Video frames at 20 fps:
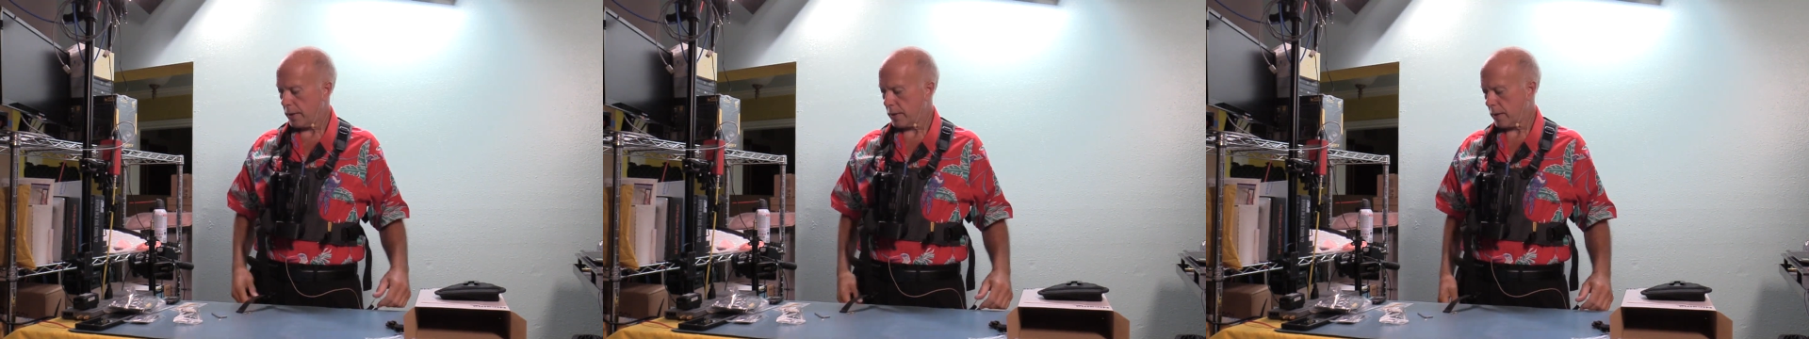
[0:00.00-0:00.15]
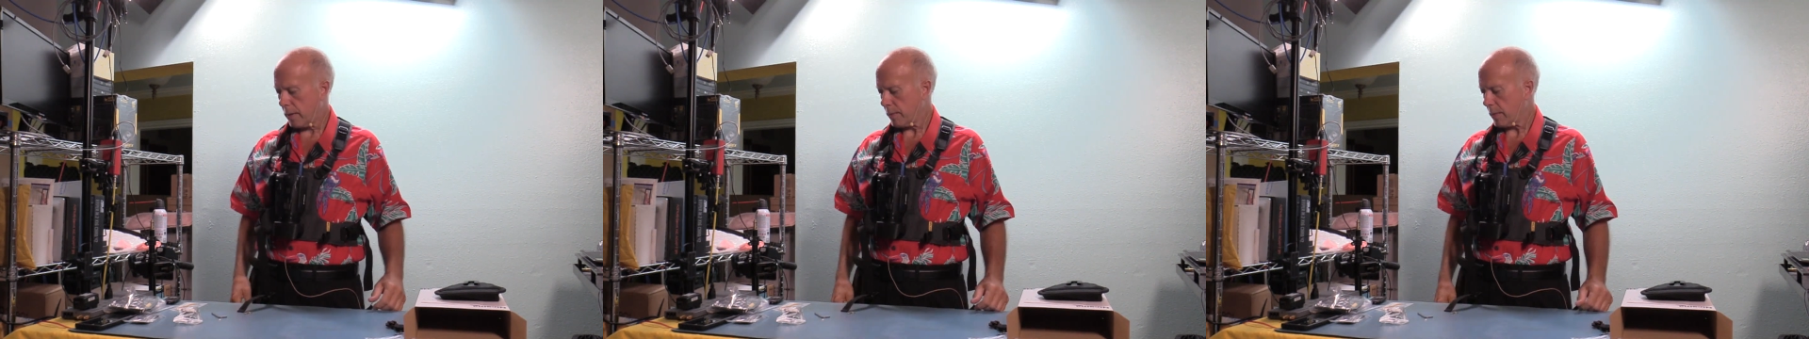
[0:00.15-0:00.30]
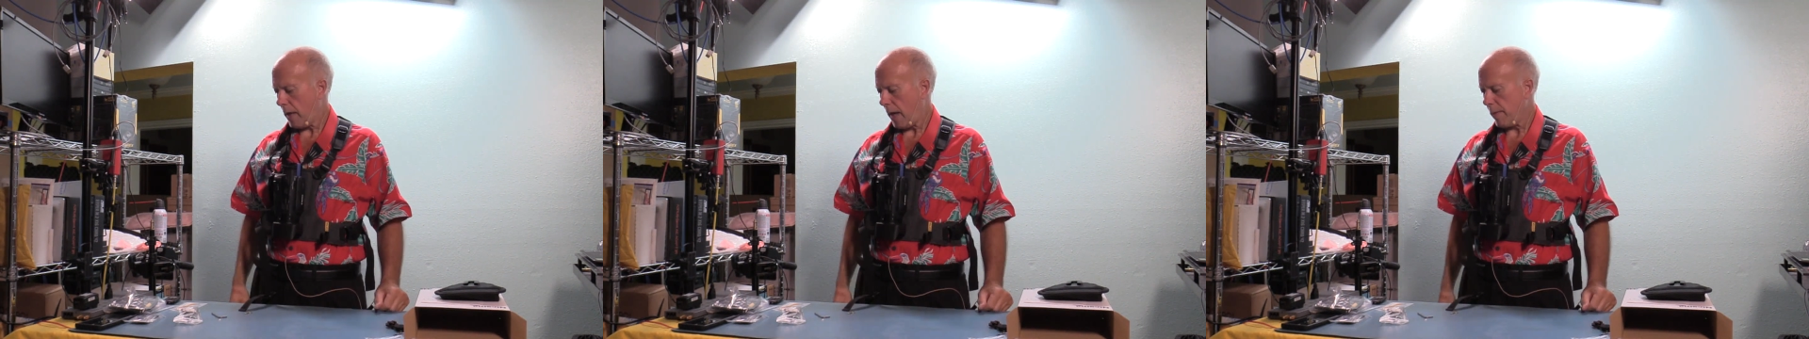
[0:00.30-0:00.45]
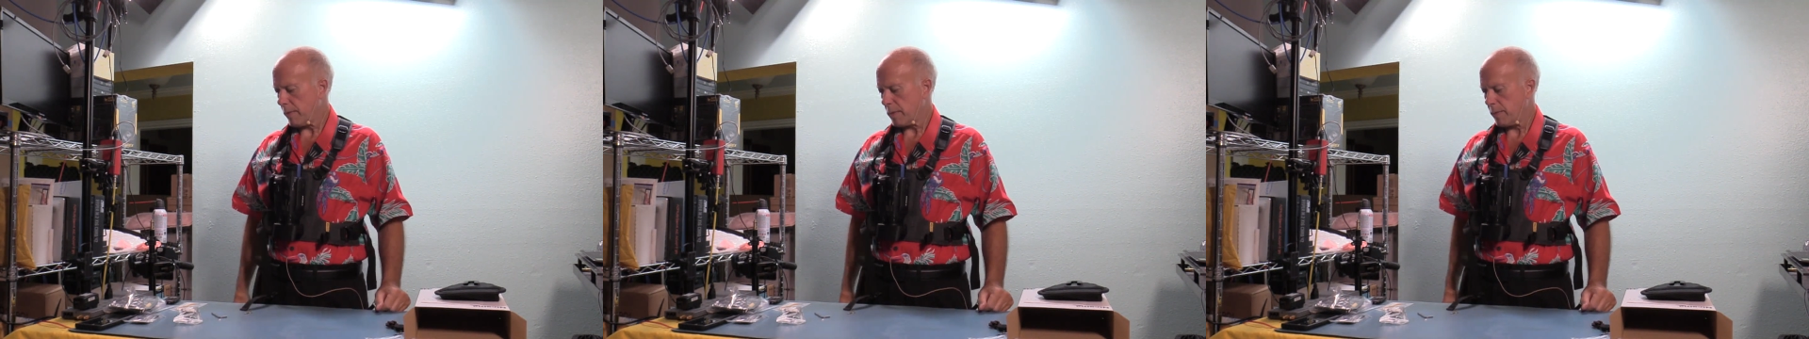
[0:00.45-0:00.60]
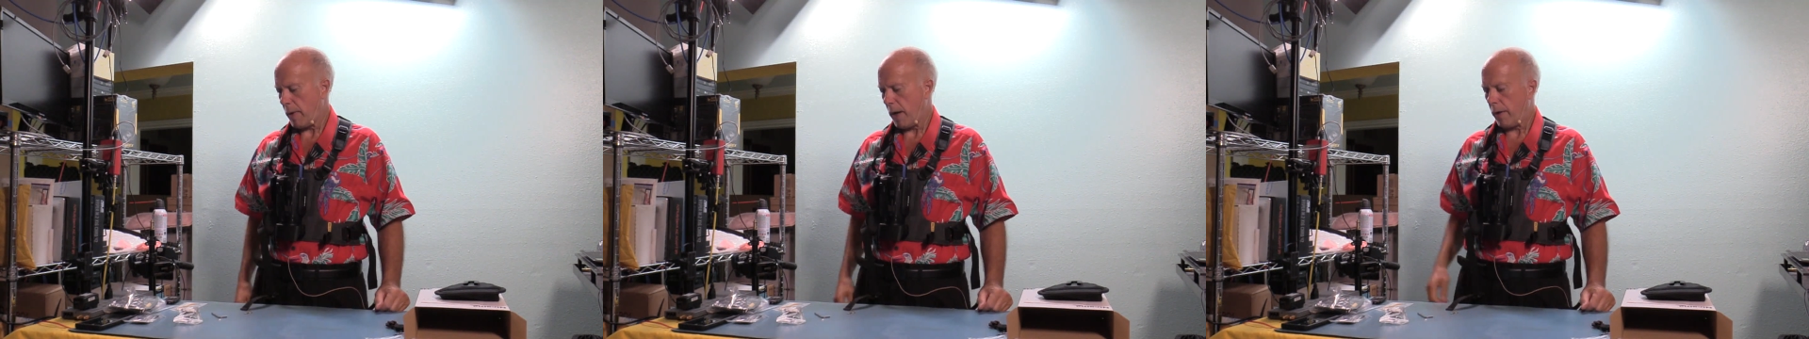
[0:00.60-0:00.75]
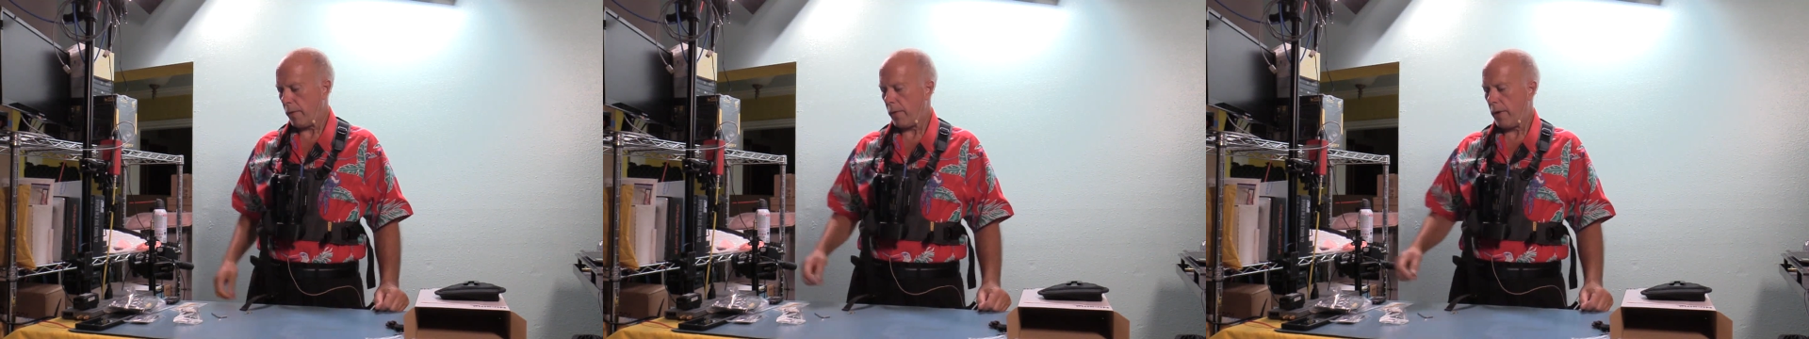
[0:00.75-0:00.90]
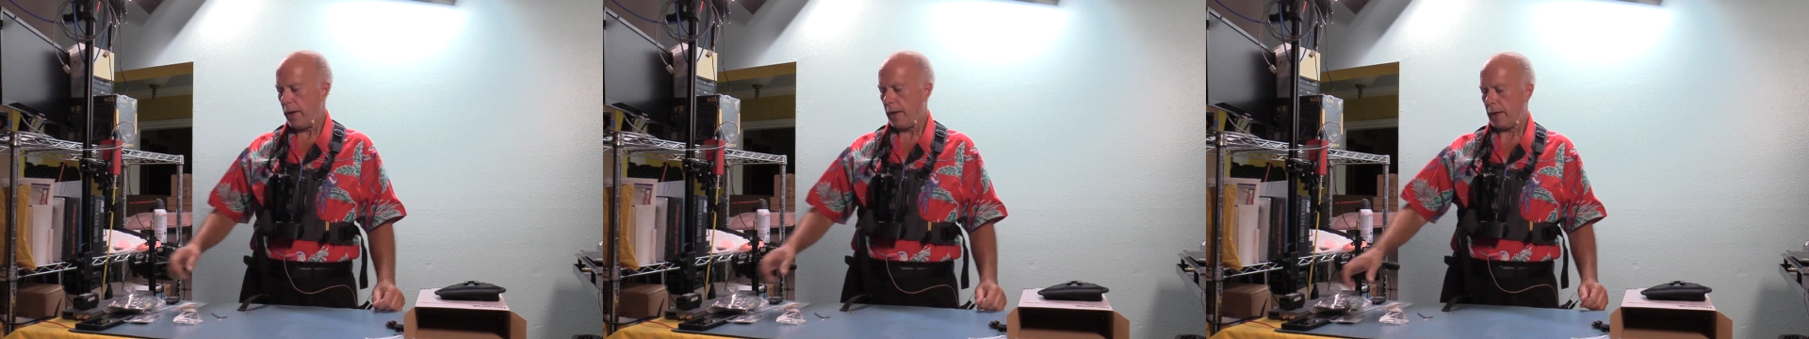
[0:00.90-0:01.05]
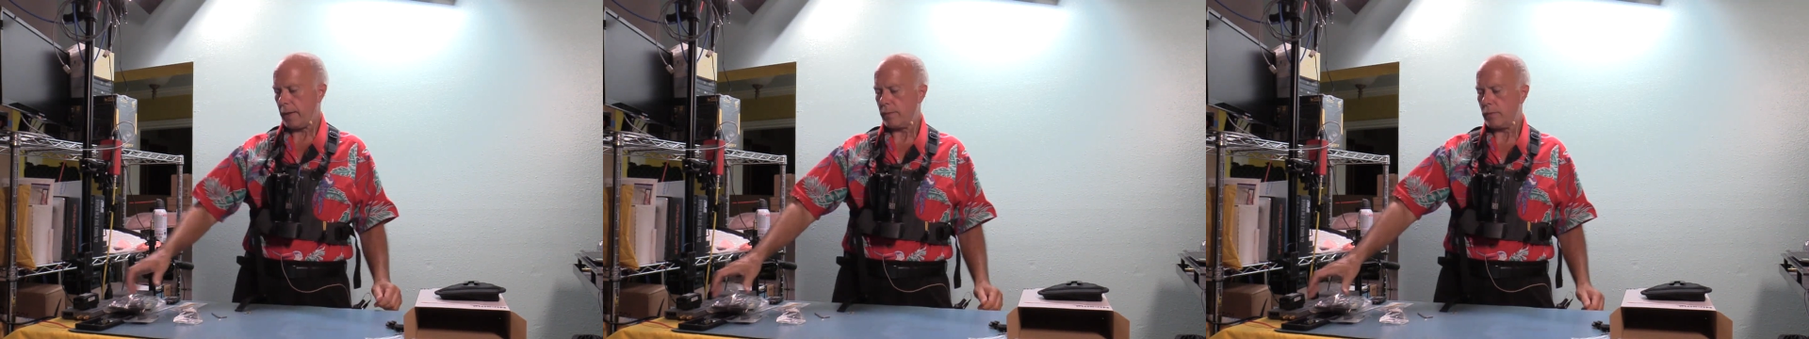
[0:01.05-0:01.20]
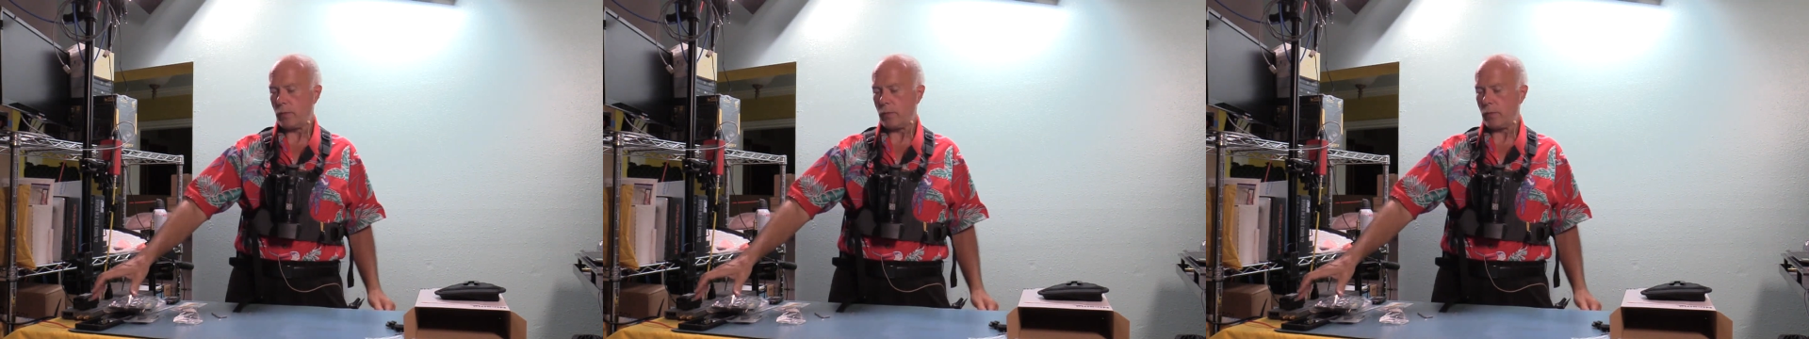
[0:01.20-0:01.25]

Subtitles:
Sometimes my ready,